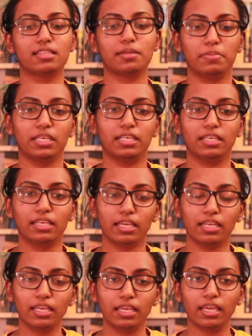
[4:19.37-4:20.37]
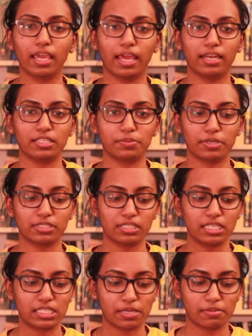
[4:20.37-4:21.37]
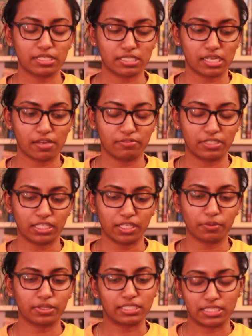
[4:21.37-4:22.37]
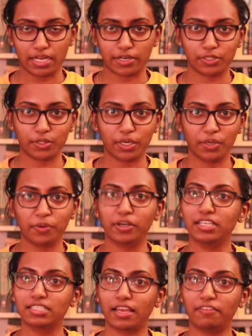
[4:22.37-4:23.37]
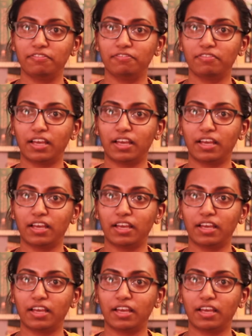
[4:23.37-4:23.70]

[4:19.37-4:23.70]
the beginning and especially some of the stuff dealing with the territory wars I